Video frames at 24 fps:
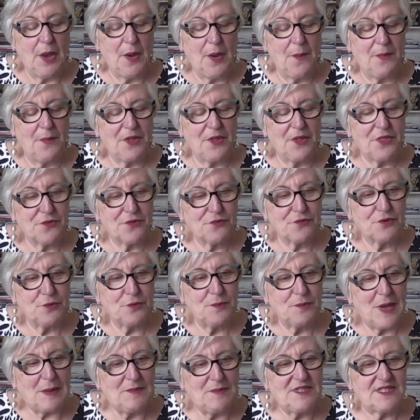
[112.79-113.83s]
But
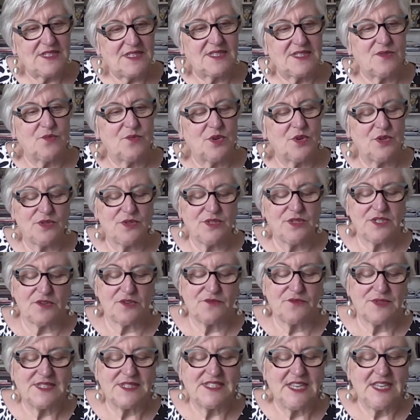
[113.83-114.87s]
through baptism, we also
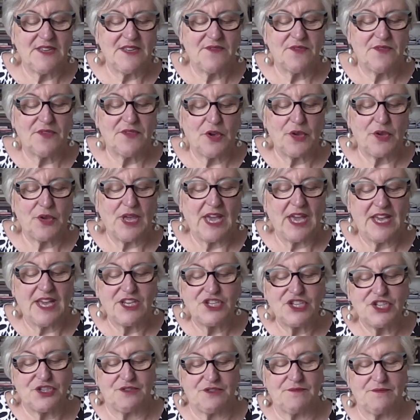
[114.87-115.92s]
receive a
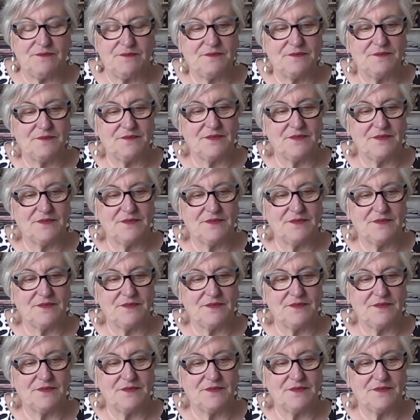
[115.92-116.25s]
vocation.